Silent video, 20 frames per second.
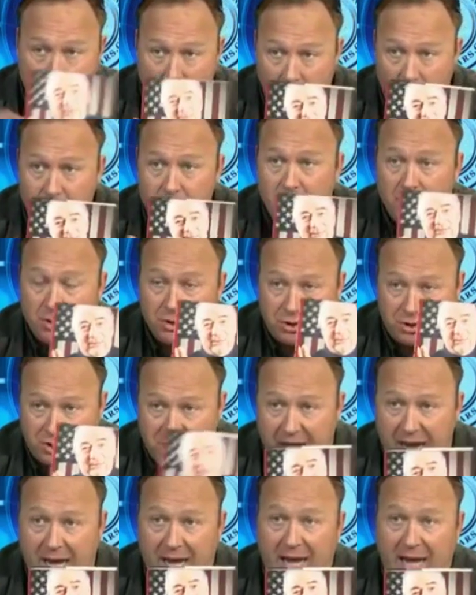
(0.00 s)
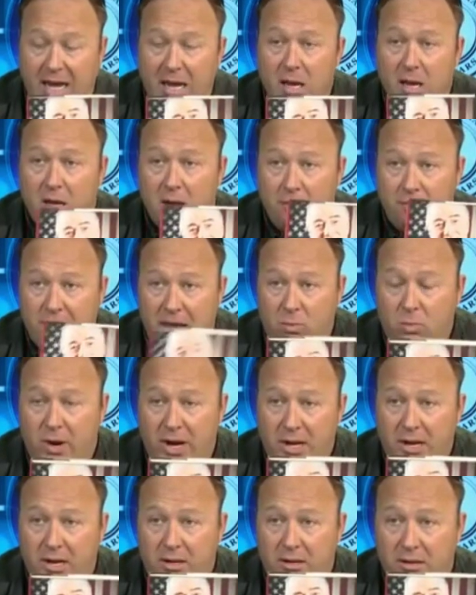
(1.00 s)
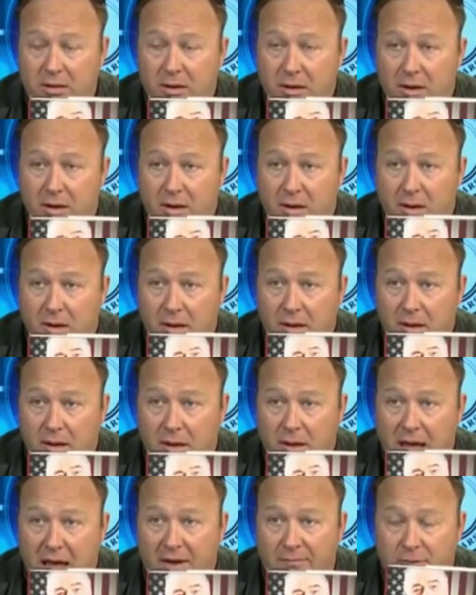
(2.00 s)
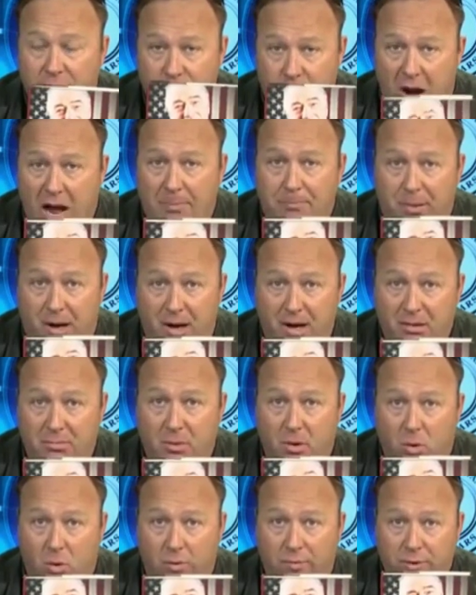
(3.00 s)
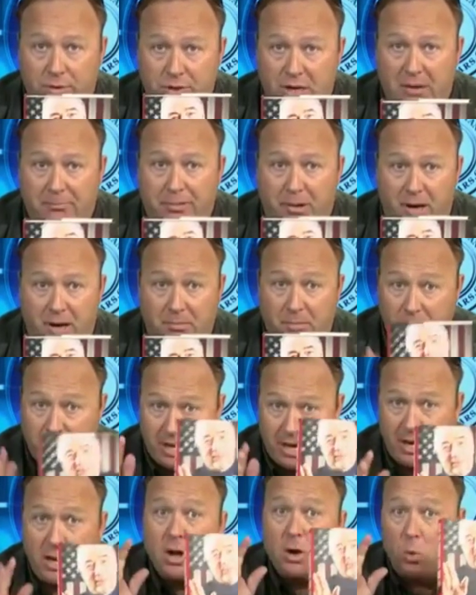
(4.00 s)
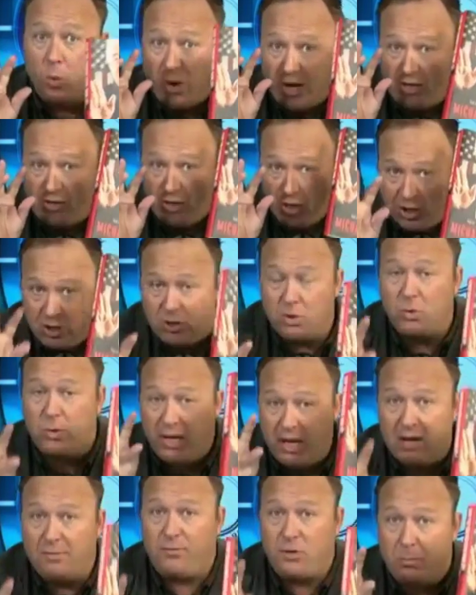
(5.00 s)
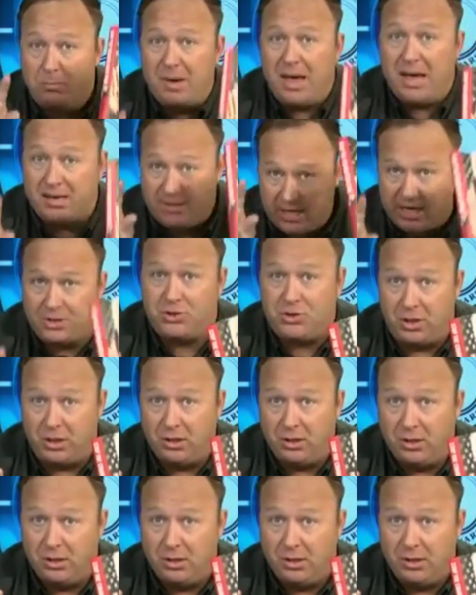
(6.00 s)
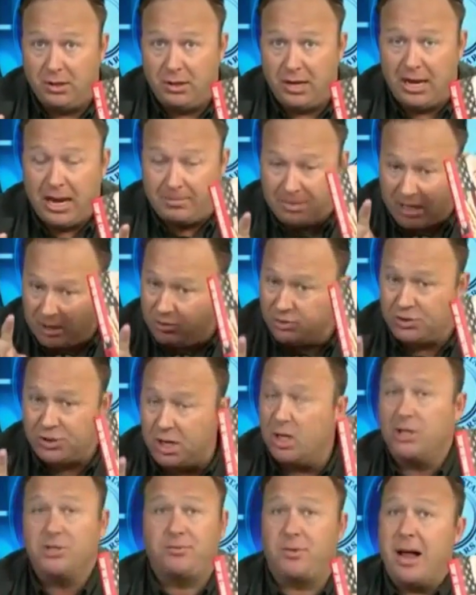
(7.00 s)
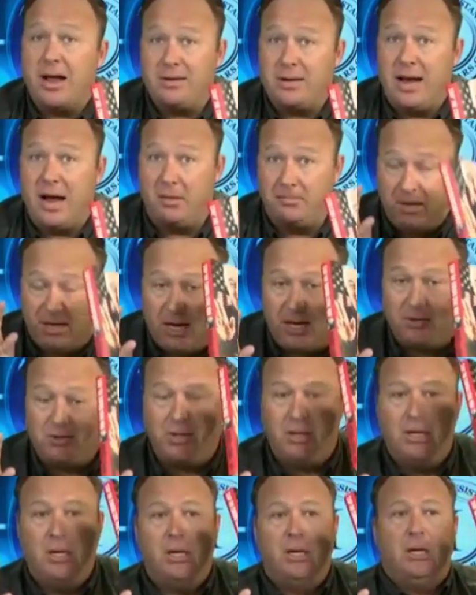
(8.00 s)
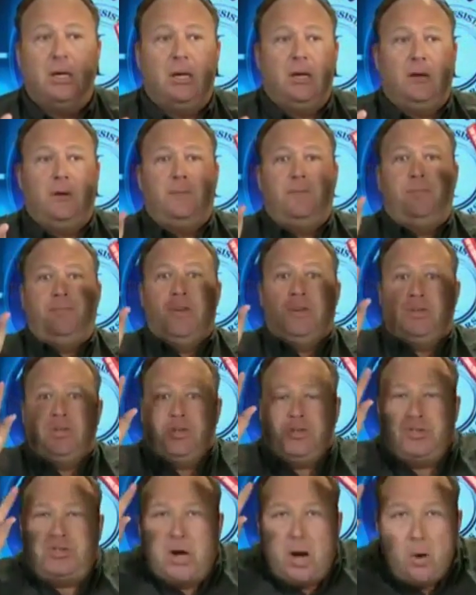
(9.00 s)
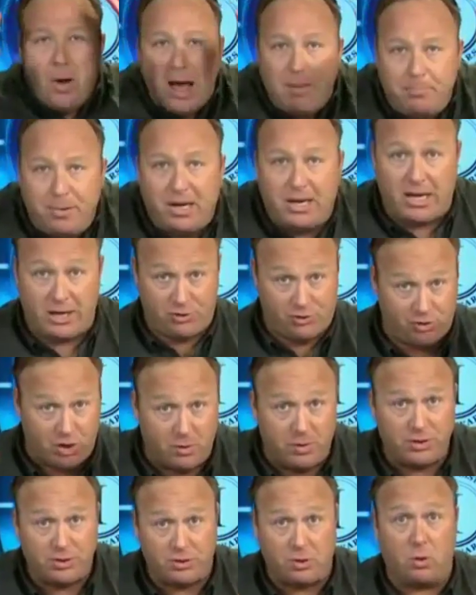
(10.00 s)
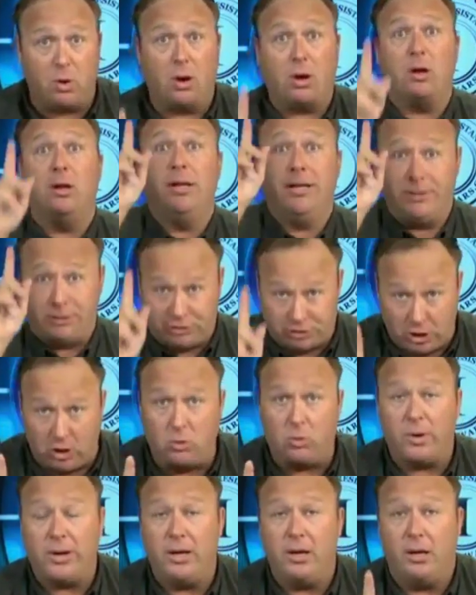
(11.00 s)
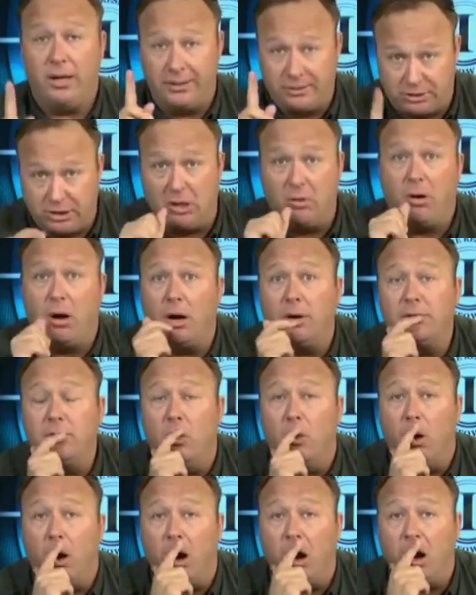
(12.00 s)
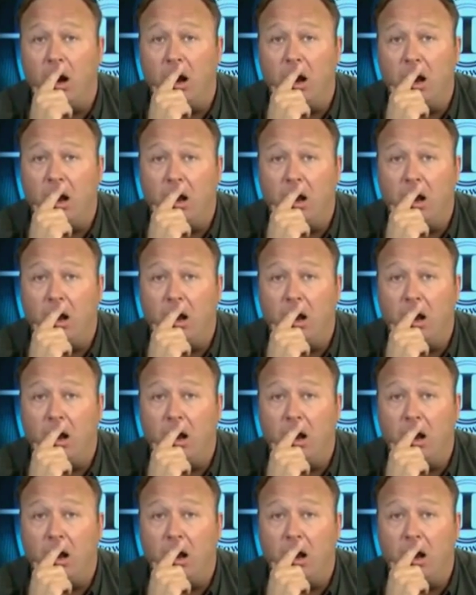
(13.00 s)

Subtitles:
Don't say that we didn't have the drop on them or the jump on them, okay? We do if you pay attention. And I'm getting chills right now because this is so epic, it's so historical, it's so real, it's so hardcore.